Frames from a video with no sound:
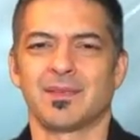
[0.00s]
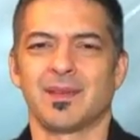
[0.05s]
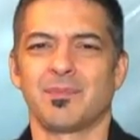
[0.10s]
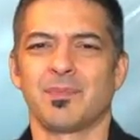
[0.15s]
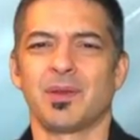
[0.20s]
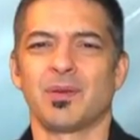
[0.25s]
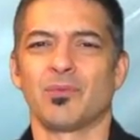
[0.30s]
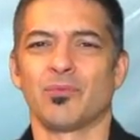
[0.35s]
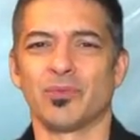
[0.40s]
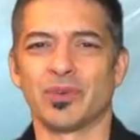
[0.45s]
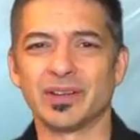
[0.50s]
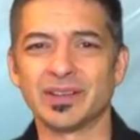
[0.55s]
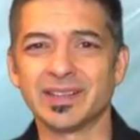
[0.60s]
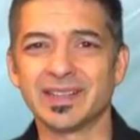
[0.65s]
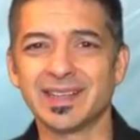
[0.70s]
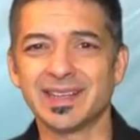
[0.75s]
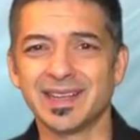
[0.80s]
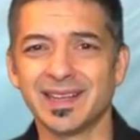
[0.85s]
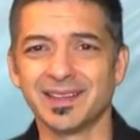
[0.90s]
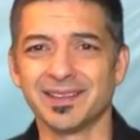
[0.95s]
I mean,
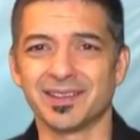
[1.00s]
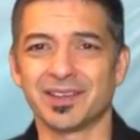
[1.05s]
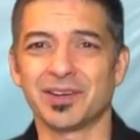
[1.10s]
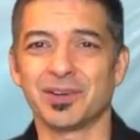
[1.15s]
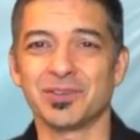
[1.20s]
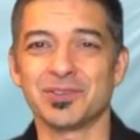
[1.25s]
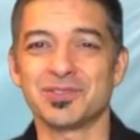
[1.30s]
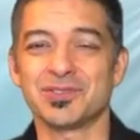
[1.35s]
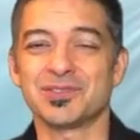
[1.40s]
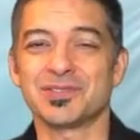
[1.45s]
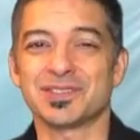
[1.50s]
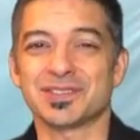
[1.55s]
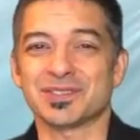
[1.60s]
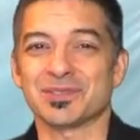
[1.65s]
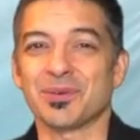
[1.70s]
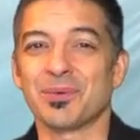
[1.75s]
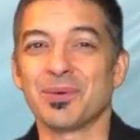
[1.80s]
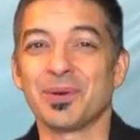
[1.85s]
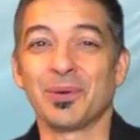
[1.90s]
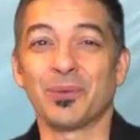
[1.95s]
really? Couldn't you just
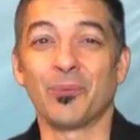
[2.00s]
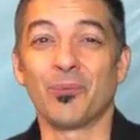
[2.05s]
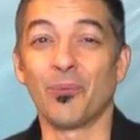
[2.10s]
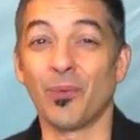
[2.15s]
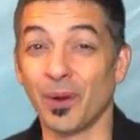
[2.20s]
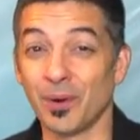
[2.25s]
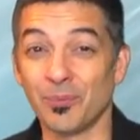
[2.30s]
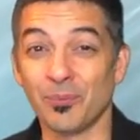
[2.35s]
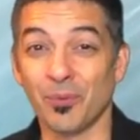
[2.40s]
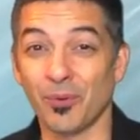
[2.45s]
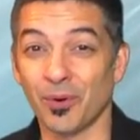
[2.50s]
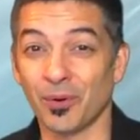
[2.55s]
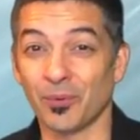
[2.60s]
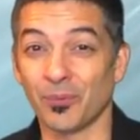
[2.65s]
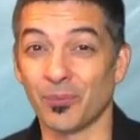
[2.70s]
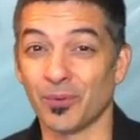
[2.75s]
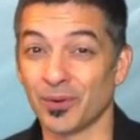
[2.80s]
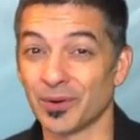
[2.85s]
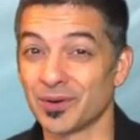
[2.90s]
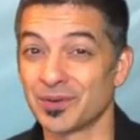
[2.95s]
throw in one more
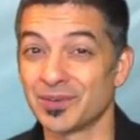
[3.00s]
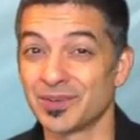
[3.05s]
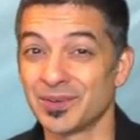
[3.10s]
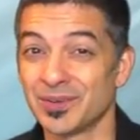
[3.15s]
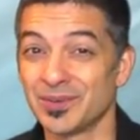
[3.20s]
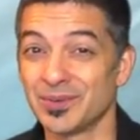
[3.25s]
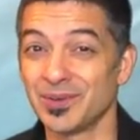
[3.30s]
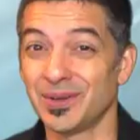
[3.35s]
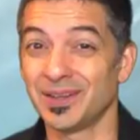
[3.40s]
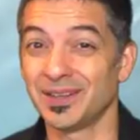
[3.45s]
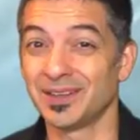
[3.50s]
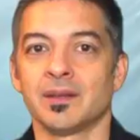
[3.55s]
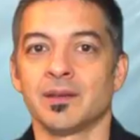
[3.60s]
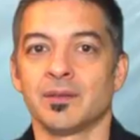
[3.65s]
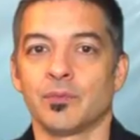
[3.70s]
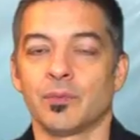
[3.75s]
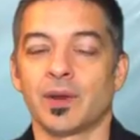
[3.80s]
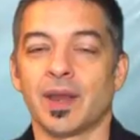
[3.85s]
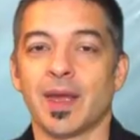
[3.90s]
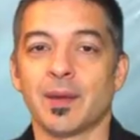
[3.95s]
word, dude?
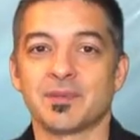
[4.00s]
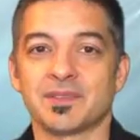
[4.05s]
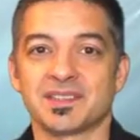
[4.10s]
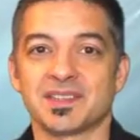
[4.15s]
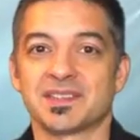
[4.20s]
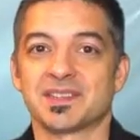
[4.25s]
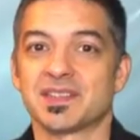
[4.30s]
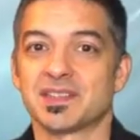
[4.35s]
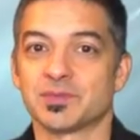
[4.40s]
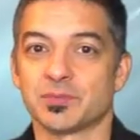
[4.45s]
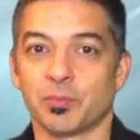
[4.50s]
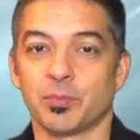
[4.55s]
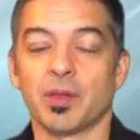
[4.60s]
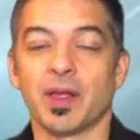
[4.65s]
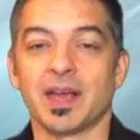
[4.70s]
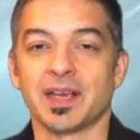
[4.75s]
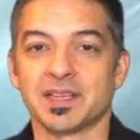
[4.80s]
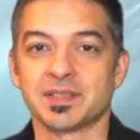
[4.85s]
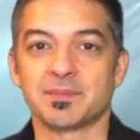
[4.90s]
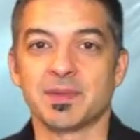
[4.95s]
What happens is his
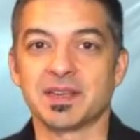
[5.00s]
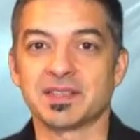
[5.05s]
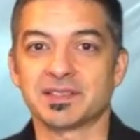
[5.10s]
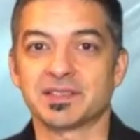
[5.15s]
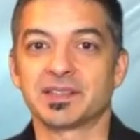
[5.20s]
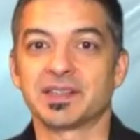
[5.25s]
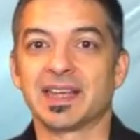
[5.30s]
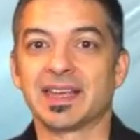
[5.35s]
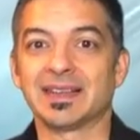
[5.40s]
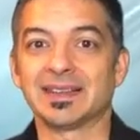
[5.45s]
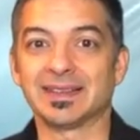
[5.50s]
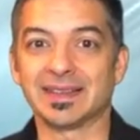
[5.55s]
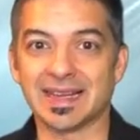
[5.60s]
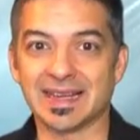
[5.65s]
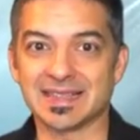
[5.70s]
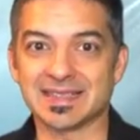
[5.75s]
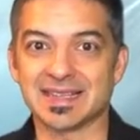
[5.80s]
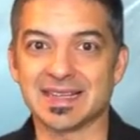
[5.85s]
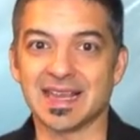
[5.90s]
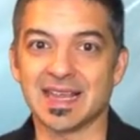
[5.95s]
replies basically get
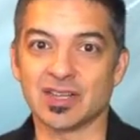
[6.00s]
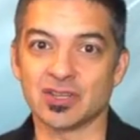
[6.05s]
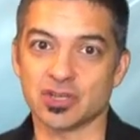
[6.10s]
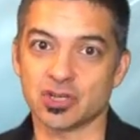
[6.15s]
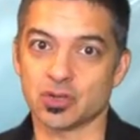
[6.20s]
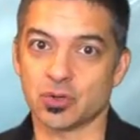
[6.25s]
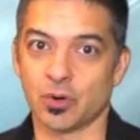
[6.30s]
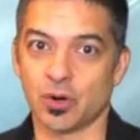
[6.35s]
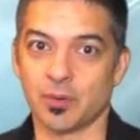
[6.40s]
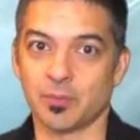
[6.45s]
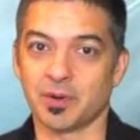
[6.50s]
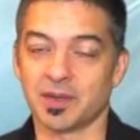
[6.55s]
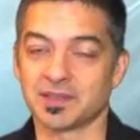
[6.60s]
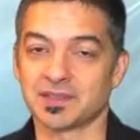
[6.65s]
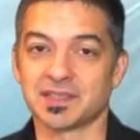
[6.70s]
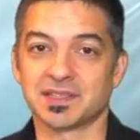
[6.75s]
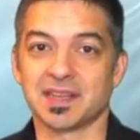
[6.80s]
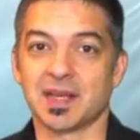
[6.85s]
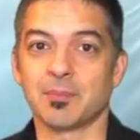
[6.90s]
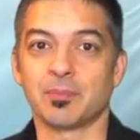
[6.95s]
lazy and short because
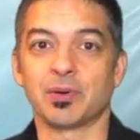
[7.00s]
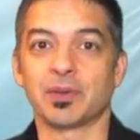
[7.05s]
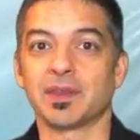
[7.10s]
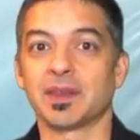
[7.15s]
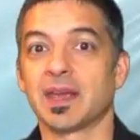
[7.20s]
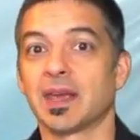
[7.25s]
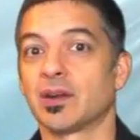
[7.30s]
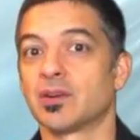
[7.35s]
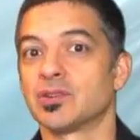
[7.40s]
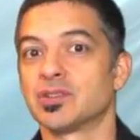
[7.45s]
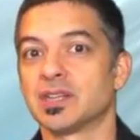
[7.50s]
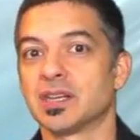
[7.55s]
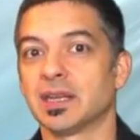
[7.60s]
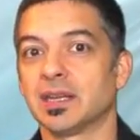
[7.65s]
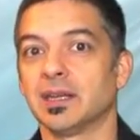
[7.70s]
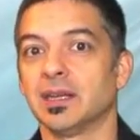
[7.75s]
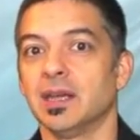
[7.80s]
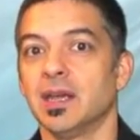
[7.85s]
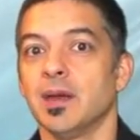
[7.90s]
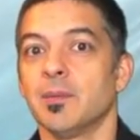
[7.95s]
he's not putting the energy
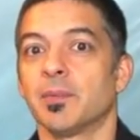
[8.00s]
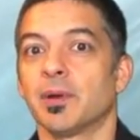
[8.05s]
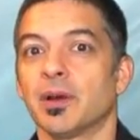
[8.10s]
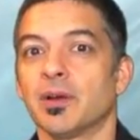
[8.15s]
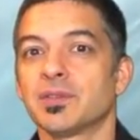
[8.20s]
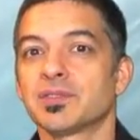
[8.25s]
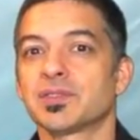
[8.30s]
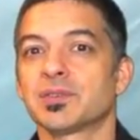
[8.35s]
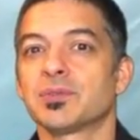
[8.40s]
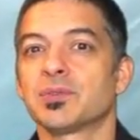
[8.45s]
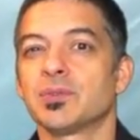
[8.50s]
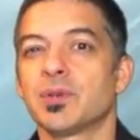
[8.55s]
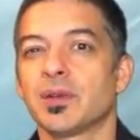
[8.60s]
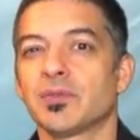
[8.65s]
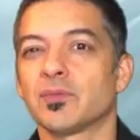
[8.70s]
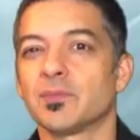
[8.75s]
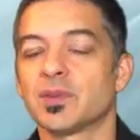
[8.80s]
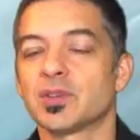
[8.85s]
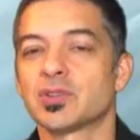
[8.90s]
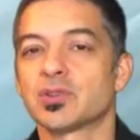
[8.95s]
in. But also, you
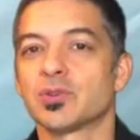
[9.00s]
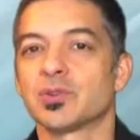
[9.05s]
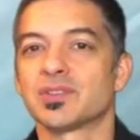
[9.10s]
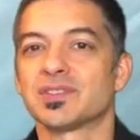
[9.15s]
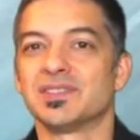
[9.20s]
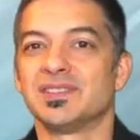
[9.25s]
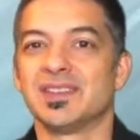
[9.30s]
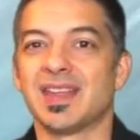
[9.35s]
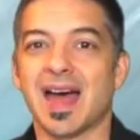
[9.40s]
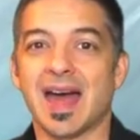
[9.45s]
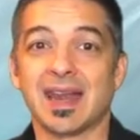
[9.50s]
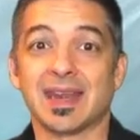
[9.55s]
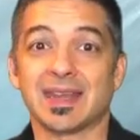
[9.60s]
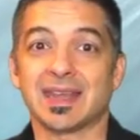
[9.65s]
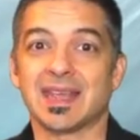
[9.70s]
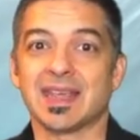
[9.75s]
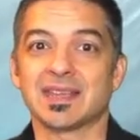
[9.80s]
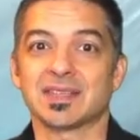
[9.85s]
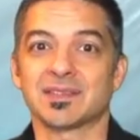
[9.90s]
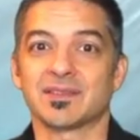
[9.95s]
have to make sure it's not a
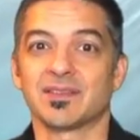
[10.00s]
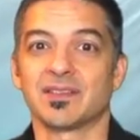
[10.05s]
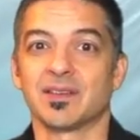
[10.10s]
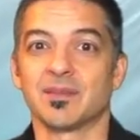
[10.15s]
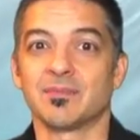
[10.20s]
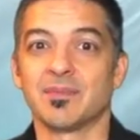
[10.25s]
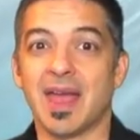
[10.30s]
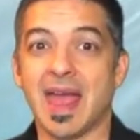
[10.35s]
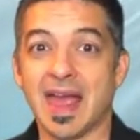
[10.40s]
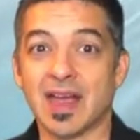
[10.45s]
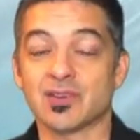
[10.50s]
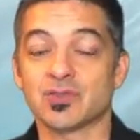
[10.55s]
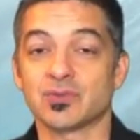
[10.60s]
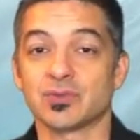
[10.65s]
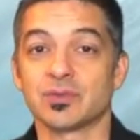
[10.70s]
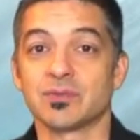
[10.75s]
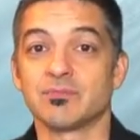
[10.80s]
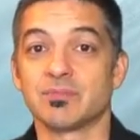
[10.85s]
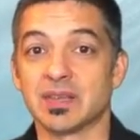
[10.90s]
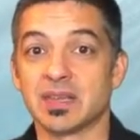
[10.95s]
case of him
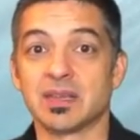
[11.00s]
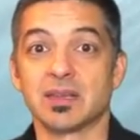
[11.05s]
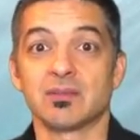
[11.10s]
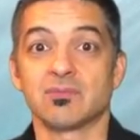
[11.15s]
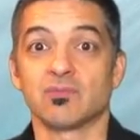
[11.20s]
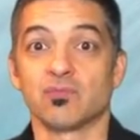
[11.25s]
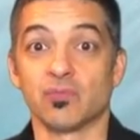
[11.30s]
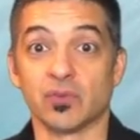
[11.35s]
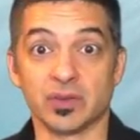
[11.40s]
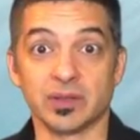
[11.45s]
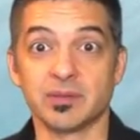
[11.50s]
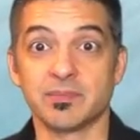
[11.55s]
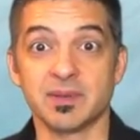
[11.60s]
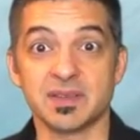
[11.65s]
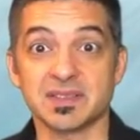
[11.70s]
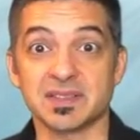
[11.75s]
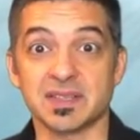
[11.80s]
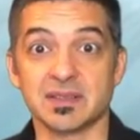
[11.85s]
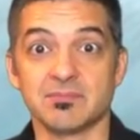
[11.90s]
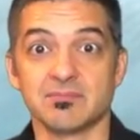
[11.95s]
actually being really
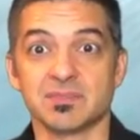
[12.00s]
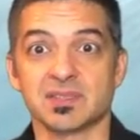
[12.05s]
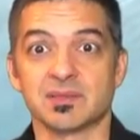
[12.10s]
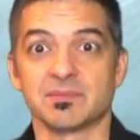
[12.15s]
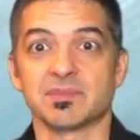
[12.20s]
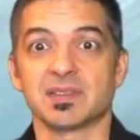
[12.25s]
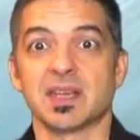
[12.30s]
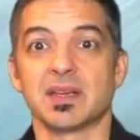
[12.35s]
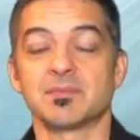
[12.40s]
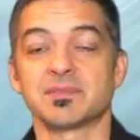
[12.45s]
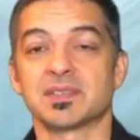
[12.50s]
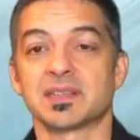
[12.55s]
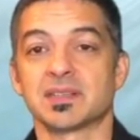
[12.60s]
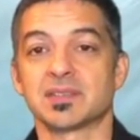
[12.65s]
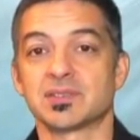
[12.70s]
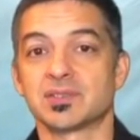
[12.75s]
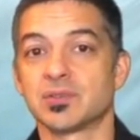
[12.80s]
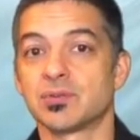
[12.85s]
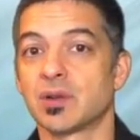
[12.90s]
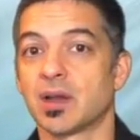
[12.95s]
busy. Sometimes
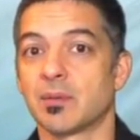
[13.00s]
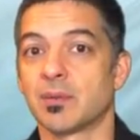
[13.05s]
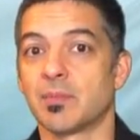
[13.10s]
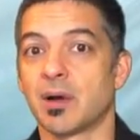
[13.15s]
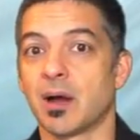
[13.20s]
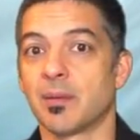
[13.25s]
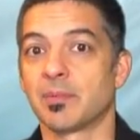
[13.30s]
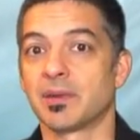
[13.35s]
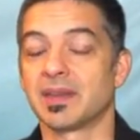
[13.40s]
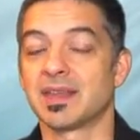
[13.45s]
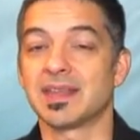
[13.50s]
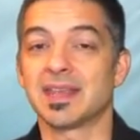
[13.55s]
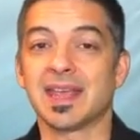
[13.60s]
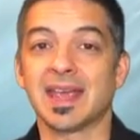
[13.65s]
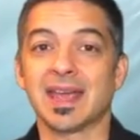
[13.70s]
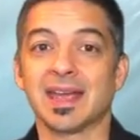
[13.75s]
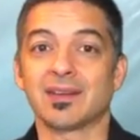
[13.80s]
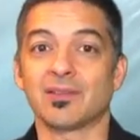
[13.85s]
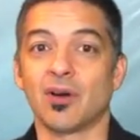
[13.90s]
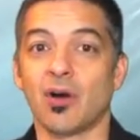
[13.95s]
things do come up, and he
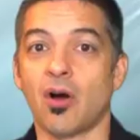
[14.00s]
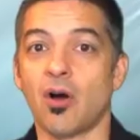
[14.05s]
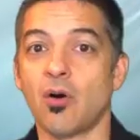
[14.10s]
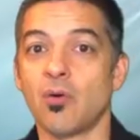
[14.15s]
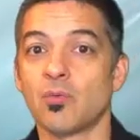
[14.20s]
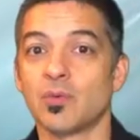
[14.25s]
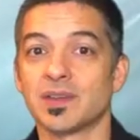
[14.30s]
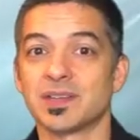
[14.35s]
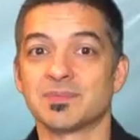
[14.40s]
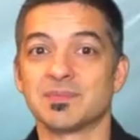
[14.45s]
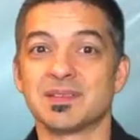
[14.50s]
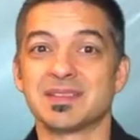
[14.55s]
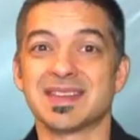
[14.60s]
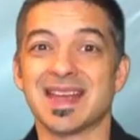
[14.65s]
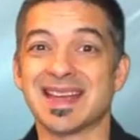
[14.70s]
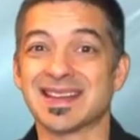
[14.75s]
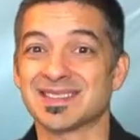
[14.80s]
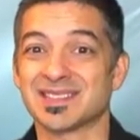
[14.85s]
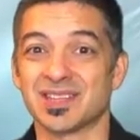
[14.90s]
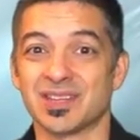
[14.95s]
can't always be
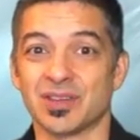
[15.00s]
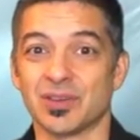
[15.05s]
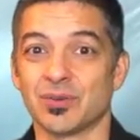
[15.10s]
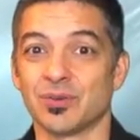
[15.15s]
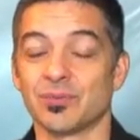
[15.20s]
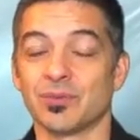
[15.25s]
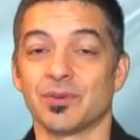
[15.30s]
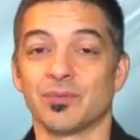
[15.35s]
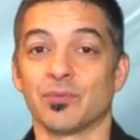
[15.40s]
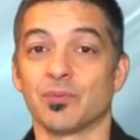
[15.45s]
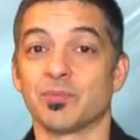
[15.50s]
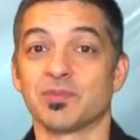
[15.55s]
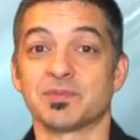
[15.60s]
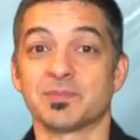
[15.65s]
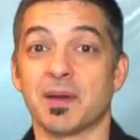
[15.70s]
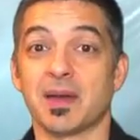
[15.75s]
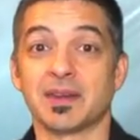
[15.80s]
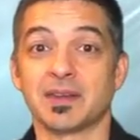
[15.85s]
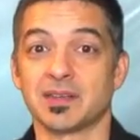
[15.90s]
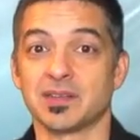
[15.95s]
texting you and
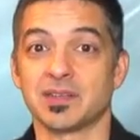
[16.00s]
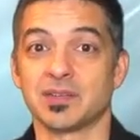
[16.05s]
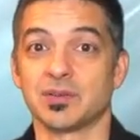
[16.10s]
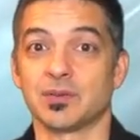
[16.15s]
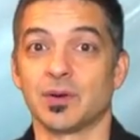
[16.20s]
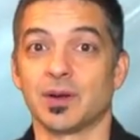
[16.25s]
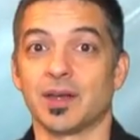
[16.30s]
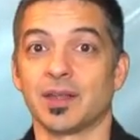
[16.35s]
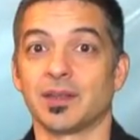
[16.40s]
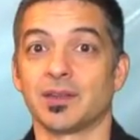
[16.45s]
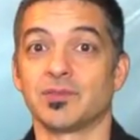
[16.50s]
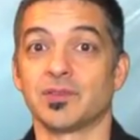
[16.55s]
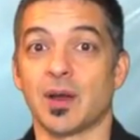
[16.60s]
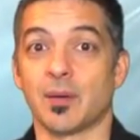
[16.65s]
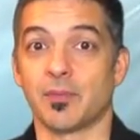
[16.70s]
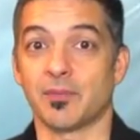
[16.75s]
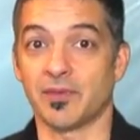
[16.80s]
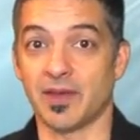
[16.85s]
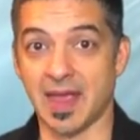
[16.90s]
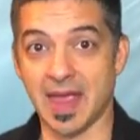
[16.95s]
responding to you on the
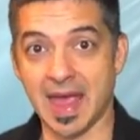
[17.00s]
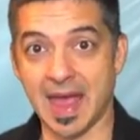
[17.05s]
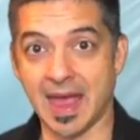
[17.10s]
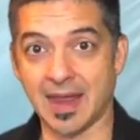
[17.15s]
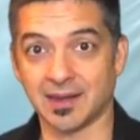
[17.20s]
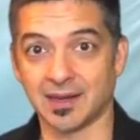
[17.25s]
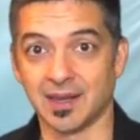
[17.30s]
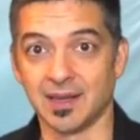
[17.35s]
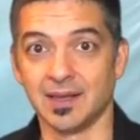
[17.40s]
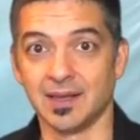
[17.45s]
drop of a hat.